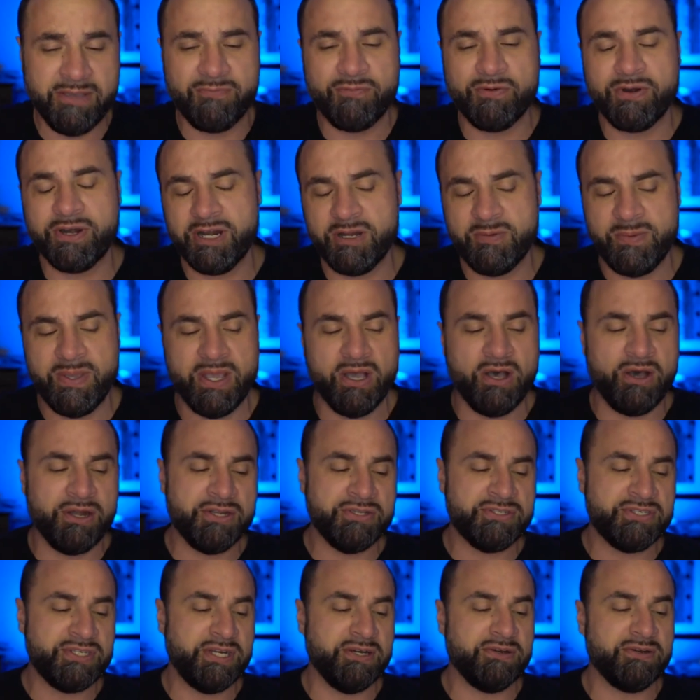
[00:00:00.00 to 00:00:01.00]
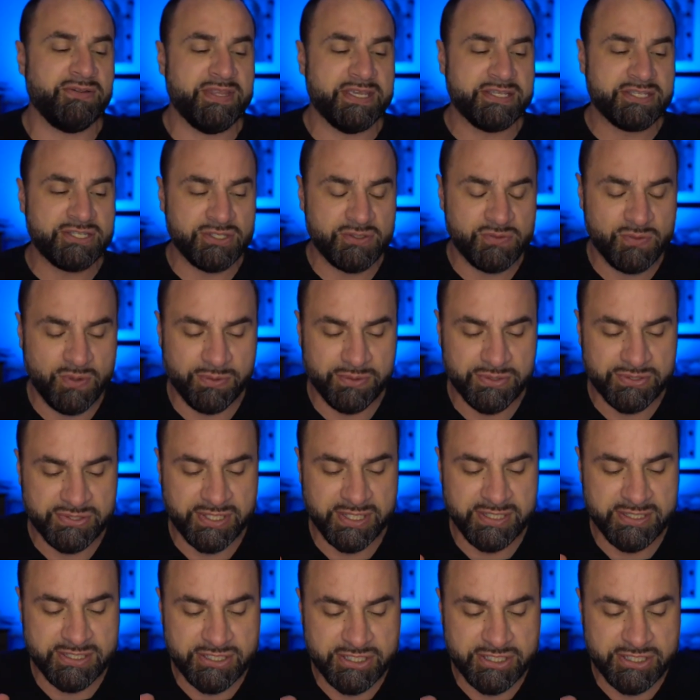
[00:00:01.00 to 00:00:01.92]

if we're going to be honest here, this is what we're seeing.